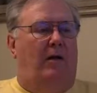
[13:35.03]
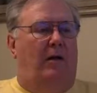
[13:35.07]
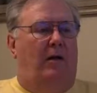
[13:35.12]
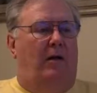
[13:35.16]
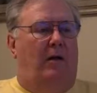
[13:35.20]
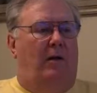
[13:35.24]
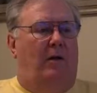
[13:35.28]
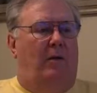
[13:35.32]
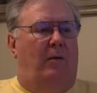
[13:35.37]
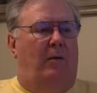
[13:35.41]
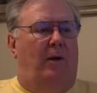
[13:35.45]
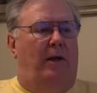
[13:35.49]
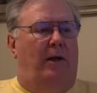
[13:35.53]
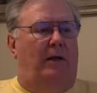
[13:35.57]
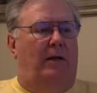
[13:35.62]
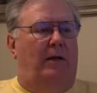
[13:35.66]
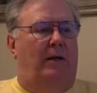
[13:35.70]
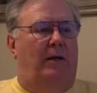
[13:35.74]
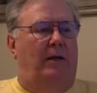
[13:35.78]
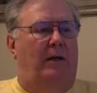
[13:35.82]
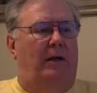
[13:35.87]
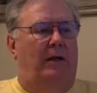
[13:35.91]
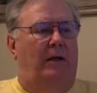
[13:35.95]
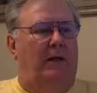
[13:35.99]
Well,
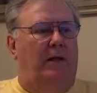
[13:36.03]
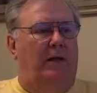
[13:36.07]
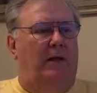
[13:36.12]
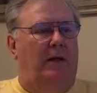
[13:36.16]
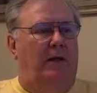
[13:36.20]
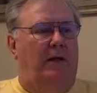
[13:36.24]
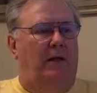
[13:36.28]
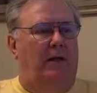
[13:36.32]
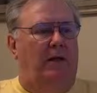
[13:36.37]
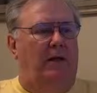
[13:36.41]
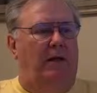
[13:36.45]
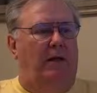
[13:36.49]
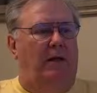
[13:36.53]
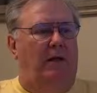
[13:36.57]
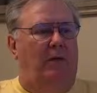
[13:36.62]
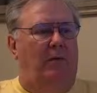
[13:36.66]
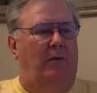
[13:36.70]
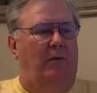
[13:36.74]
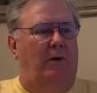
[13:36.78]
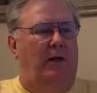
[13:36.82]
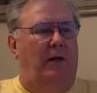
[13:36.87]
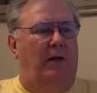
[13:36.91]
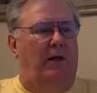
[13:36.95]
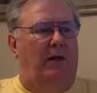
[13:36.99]

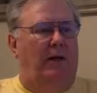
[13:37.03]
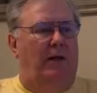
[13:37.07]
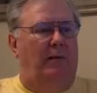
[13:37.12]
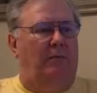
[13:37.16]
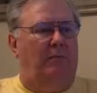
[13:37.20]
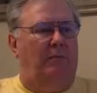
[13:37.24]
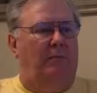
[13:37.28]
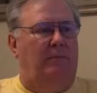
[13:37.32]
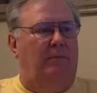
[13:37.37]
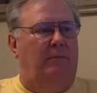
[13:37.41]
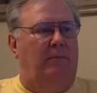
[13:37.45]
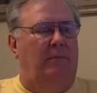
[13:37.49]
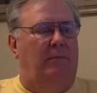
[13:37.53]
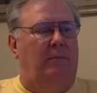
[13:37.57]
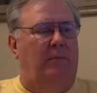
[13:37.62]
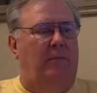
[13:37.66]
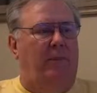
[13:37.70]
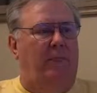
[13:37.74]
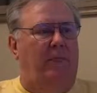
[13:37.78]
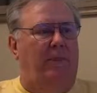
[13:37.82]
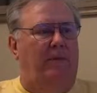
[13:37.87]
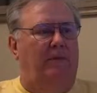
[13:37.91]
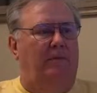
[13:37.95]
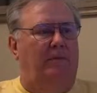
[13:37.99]
we, like
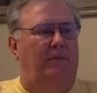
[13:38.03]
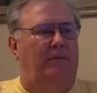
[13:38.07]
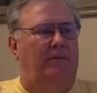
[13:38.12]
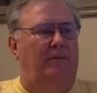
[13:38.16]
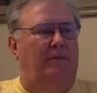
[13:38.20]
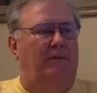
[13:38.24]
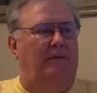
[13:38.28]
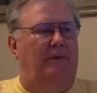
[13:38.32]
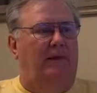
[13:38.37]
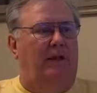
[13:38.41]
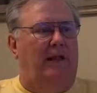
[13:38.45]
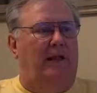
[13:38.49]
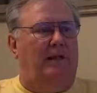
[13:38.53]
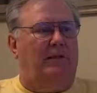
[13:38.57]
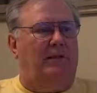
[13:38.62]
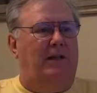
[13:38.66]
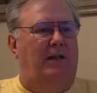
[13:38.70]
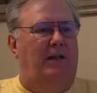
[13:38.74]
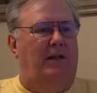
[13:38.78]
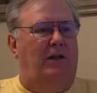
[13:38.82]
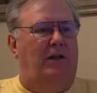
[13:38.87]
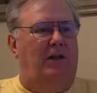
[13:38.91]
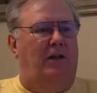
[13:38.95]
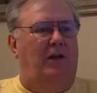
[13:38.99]
I said,
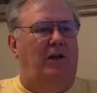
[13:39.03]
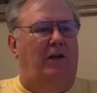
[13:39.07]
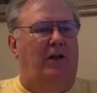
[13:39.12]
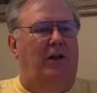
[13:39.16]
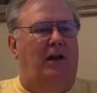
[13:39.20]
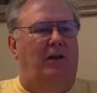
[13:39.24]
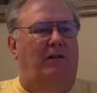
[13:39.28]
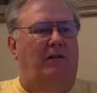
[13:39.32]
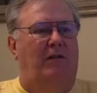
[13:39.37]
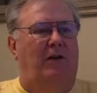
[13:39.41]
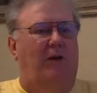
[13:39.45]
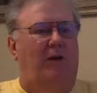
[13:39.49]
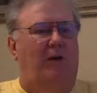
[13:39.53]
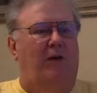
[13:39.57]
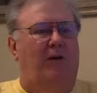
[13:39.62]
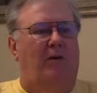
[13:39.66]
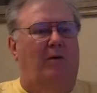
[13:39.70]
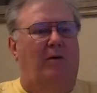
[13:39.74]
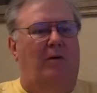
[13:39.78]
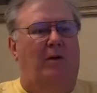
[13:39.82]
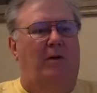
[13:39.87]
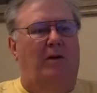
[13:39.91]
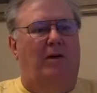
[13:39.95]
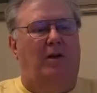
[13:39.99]
you never know.
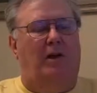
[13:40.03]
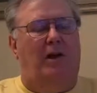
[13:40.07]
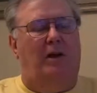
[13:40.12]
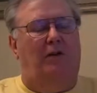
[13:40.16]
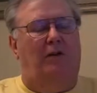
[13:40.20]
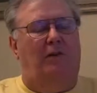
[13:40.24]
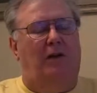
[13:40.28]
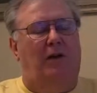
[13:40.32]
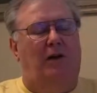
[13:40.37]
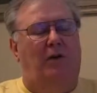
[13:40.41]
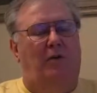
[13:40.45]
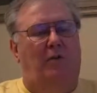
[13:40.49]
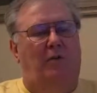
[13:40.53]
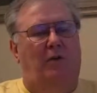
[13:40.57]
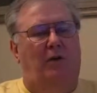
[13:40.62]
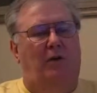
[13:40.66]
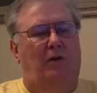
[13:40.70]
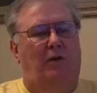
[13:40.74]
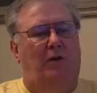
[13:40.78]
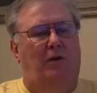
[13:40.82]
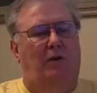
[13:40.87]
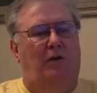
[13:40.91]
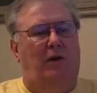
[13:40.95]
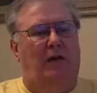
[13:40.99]
You never know when you're
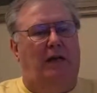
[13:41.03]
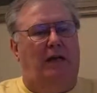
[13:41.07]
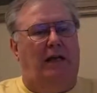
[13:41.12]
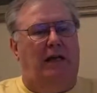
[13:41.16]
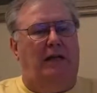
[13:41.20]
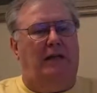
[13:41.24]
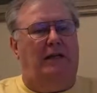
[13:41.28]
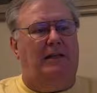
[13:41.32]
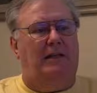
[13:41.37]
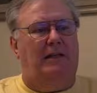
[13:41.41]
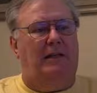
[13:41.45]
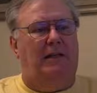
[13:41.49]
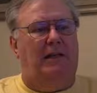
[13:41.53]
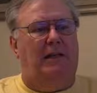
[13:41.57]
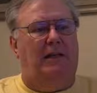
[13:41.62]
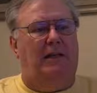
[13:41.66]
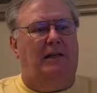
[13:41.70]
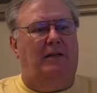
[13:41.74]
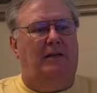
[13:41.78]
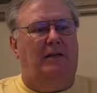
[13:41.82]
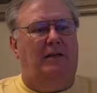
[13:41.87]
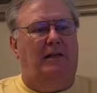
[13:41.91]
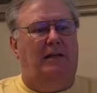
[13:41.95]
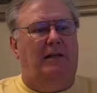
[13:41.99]
going to get,
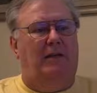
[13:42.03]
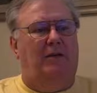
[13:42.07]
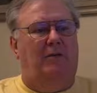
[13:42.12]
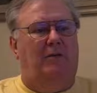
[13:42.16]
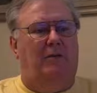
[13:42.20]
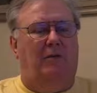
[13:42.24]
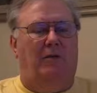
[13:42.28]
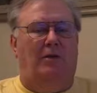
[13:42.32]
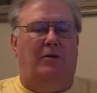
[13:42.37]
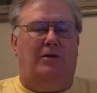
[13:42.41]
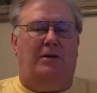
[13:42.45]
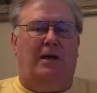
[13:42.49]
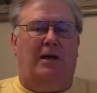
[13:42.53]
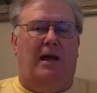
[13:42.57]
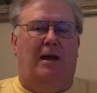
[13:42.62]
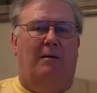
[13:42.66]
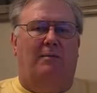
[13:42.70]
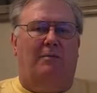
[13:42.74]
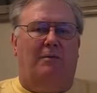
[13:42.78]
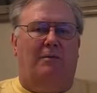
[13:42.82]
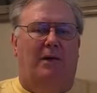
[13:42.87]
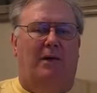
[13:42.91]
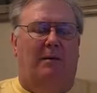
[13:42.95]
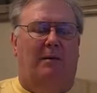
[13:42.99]
when your
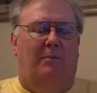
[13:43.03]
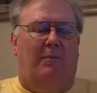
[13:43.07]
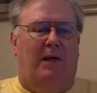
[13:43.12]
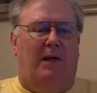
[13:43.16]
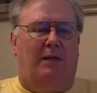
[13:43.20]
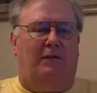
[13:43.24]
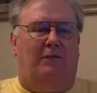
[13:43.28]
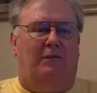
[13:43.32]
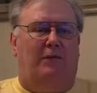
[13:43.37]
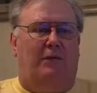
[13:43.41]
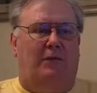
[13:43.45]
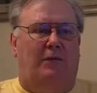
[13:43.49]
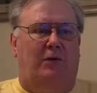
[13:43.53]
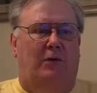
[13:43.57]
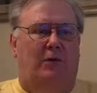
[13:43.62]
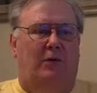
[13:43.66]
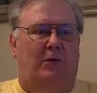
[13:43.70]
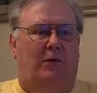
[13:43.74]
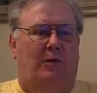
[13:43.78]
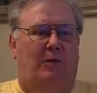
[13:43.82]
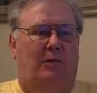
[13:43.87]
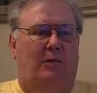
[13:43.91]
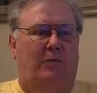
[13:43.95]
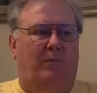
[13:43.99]
time's up, that's for
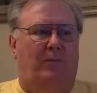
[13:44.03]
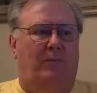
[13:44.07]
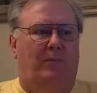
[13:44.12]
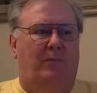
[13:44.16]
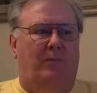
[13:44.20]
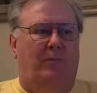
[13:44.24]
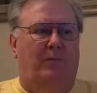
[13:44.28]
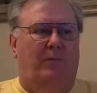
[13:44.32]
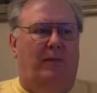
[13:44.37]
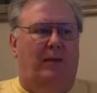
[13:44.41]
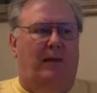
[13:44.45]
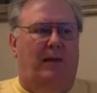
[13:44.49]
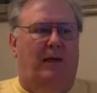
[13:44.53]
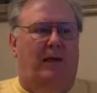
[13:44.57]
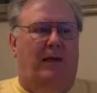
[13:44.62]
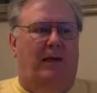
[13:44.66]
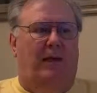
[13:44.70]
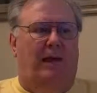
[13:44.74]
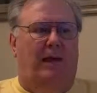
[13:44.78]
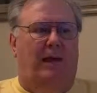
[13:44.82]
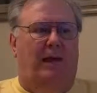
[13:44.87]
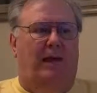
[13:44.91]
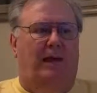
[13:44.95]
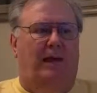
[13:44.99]
sure.
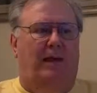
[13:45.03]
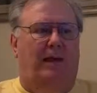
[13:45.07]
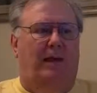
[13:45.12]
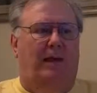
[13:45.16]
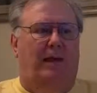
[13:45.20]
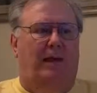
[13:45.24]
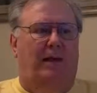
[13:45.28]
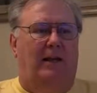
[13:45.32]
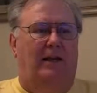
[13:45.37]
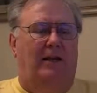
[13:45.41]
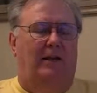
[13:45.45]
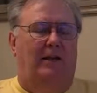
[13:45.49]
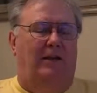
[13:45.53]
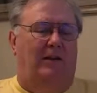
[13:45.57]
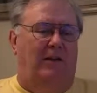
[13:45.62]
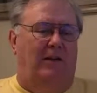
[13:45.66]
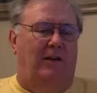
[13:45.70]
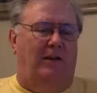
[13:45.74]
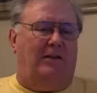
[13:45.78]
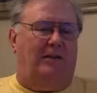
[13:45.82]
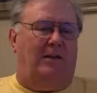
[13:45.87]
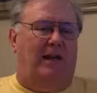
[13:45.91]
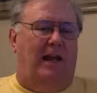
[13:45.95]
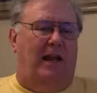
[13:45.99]
And you
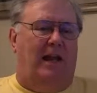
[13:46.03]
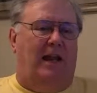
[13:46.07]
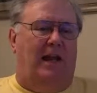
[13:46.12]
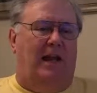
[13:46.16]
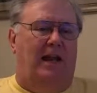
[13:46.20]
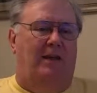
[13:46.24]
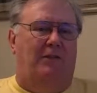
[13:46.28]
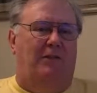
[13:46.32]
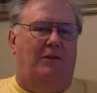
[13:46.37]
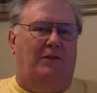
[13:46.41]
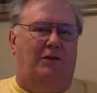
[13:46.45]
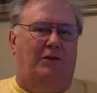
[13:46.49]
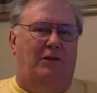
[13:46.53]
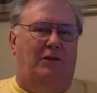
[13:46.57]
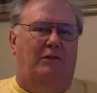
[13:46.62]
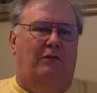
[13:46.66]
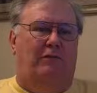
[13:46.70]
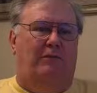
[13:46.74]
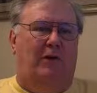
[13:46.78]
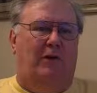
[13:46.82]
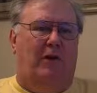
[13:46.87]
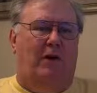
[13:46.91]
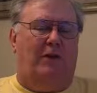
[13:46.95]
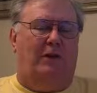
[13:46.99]
just got to live it to the
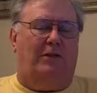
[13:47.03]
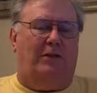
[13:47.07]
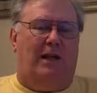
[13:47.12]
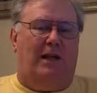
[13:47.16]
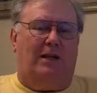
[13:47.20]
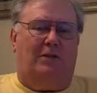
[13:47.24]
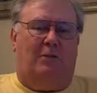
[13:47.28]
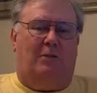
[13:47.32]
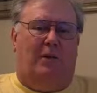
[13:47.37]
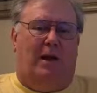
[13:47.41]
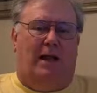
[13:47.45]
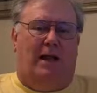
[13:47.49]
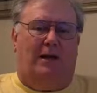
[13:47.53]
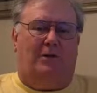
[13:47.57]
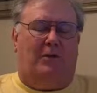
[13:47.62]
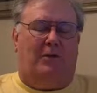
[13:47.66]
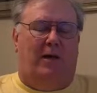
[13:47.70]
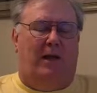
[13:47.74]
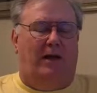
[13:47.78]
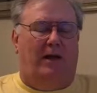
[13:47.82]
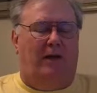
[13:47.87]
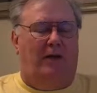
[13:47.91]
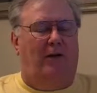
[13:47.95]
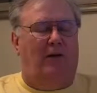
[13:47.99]
fullest. That's what I try
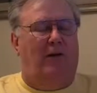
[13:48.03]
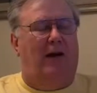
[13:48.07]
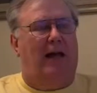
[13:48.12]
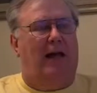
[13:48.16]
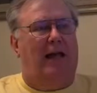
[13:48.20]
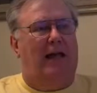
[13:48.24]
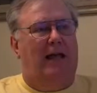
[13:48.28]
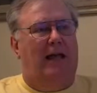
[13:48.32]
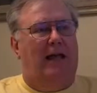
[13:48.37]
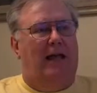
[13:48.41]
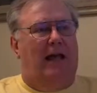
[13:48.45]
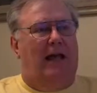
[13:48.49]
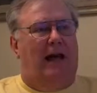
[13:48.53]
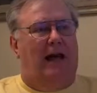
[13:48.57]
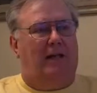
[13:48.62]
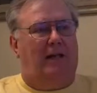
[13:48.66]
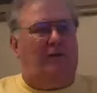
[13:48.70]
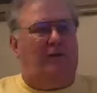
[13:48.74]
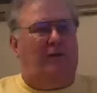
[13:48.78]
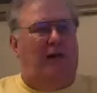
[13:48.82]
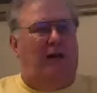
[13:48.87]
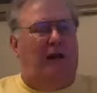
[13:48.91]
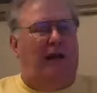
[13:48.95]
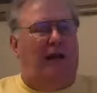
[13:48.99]
to do. I
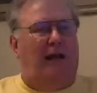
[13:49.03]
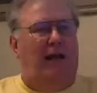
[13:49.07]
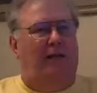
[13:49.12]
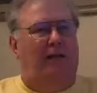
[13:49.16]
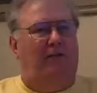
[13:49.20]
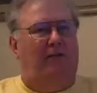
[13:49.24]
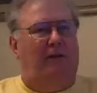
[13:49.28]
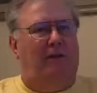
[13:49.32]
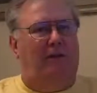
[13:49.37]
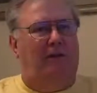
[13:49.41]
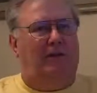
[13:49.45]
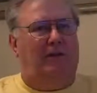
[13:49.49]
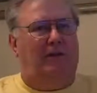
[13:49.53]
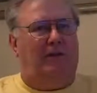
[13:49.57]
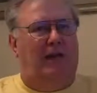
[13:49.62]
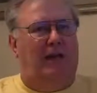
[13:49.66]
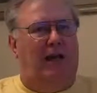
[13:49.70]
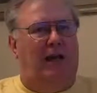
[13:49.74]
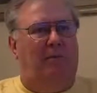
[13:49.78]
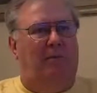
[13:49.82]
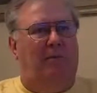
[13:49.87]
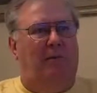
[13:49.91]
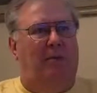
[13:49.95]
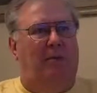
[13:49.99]
try to have a good
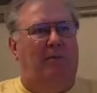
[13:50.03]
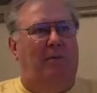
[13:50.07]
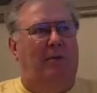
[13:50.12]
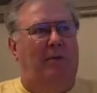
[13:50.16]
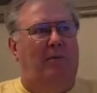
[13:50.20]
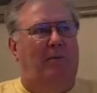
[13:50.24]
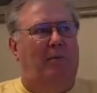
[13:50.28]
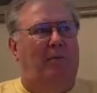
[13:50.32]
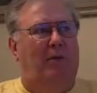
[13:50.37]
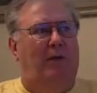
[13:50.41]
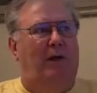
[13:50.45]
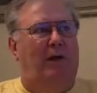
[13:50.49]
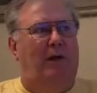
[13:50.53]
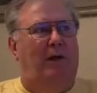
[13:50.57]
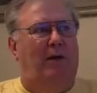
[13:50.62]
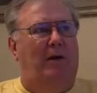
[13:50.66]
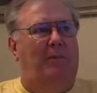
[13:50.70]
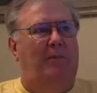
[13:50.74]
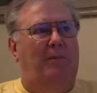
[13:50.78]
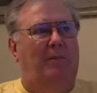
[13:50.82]
time. I mean, we are